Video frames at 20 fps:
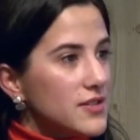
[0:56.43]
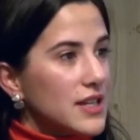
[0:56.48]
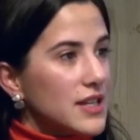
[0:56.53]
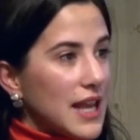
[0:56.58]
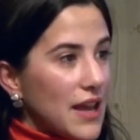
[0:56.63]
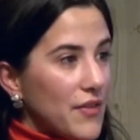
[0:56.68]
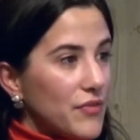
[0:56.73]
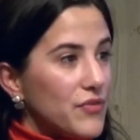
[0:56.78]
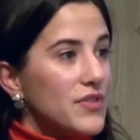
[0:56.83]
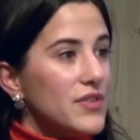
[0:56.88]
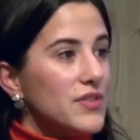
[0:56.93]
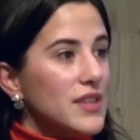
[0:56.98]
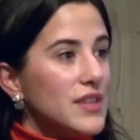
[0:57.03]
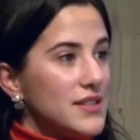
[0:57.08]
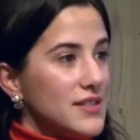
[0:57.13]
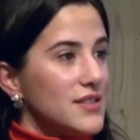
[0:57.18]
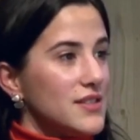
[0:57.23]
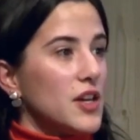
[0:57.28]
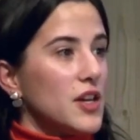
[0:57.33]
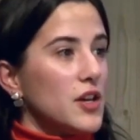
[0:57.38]
Again,
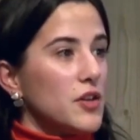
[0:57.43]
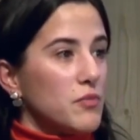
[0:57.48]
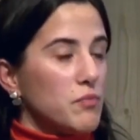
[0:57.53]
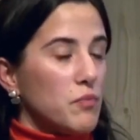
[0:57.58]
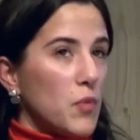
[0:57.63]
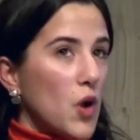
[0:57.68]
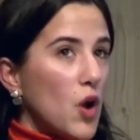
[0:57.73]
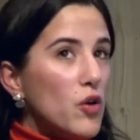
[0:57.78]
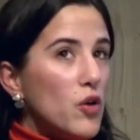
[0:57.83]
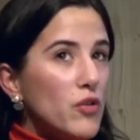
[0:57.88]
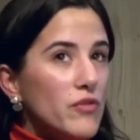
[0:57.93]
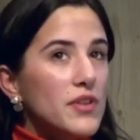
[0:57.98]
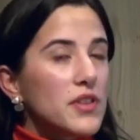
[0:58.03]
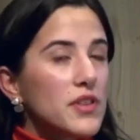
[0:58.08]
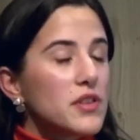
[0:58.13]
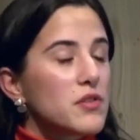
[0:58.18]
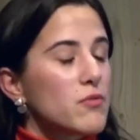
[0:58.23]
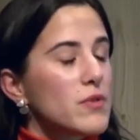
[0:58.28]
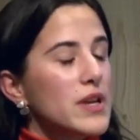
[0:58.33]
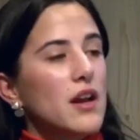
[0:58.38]
this is a over
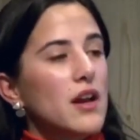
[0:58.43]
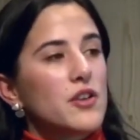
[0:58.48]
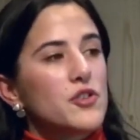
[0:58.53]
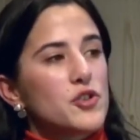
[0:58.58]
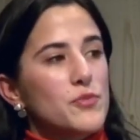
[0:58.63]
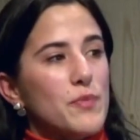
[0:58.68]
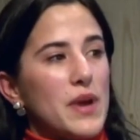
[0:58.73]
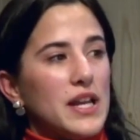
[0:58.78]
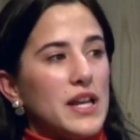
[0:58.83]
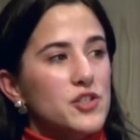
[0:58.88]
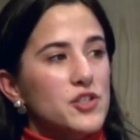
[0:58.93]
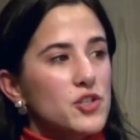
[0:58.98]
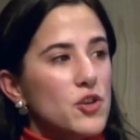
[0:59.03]
300-page